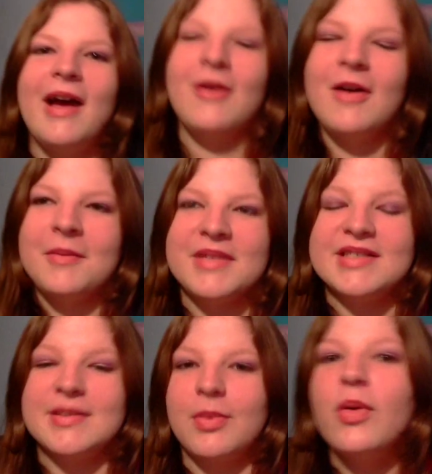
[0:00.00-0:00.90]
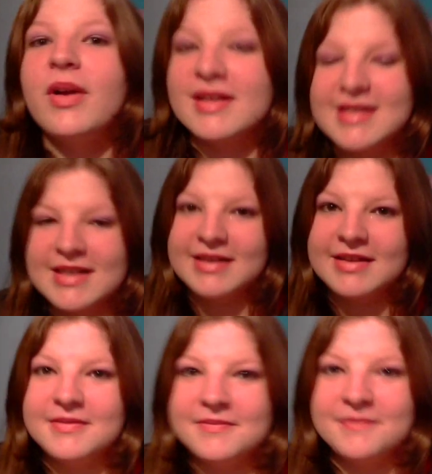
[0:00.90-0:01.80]
how I'm
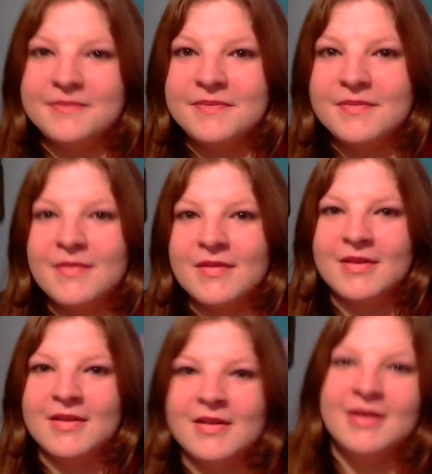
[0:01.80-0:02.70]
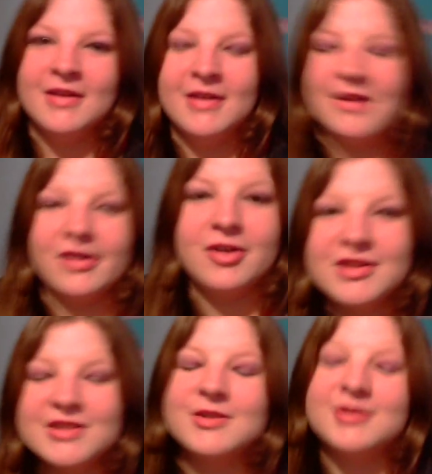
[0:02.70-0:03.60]
disappointed in
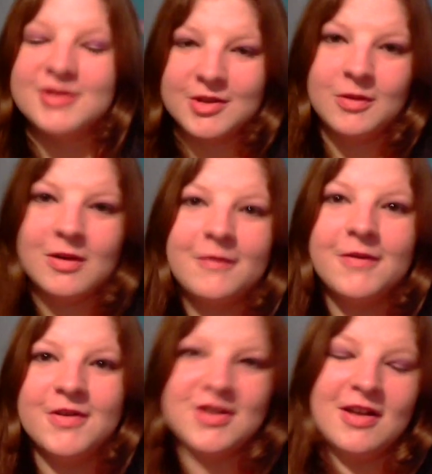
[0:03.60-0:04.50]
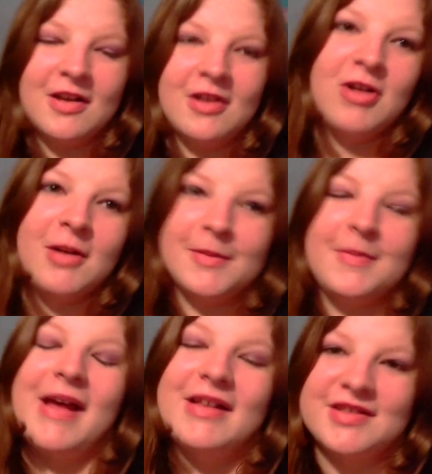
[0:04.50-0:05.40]
Kristen Stewart for cheating on
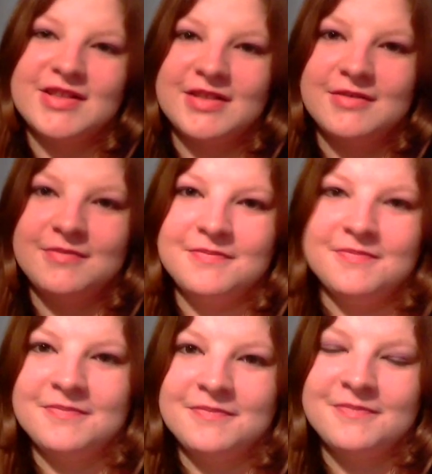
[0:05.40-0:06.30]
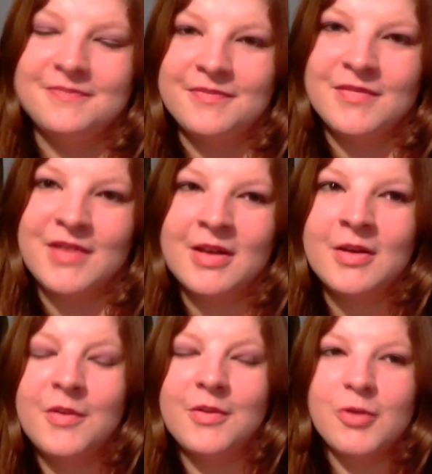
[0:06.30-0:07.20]
Robert Pattinson
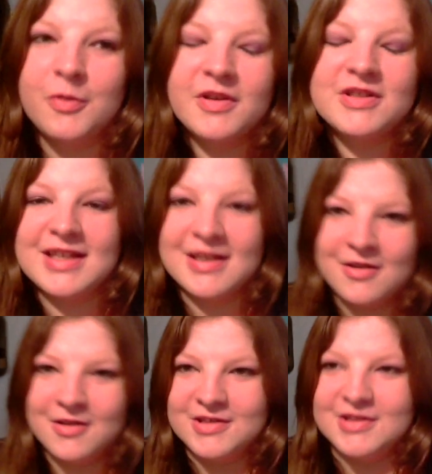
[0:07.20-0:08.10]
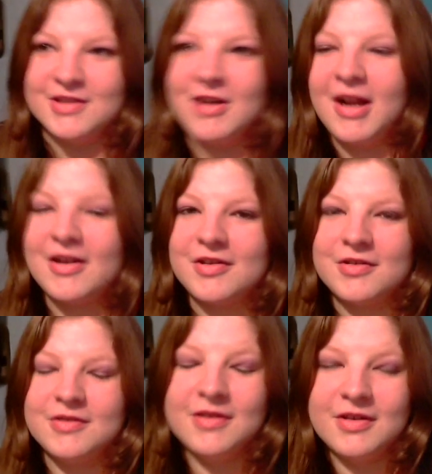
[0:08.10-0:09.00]
with Rupert Sanders,
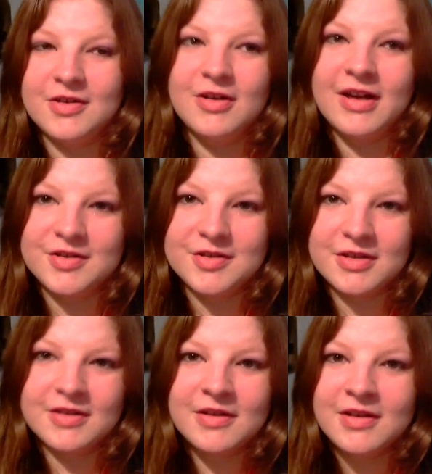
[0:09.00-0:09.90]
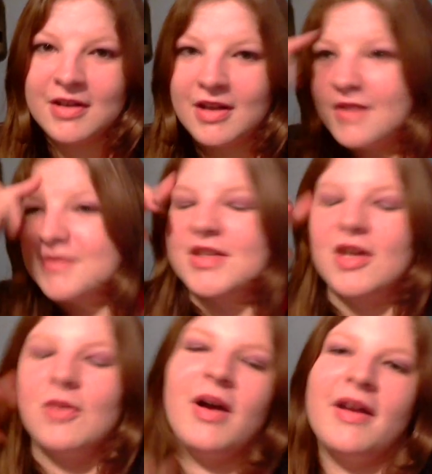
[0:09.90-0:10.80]
the director of
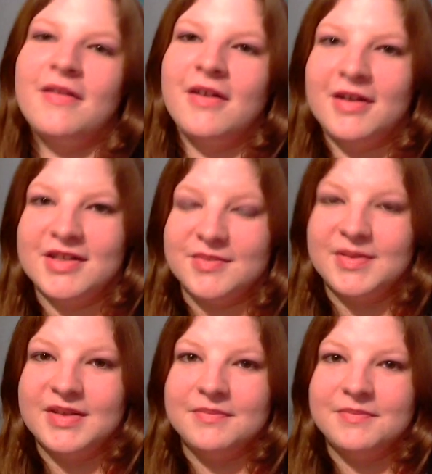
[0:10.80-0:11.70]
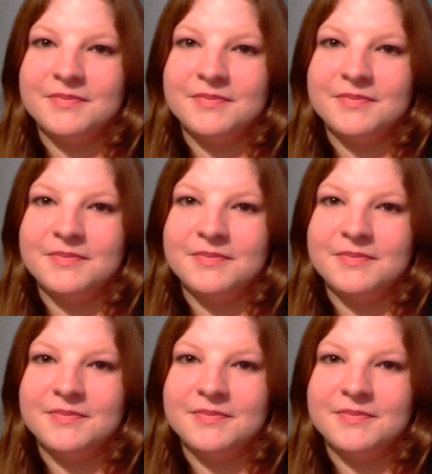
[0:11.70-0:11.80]
Snow White and the Huntsman.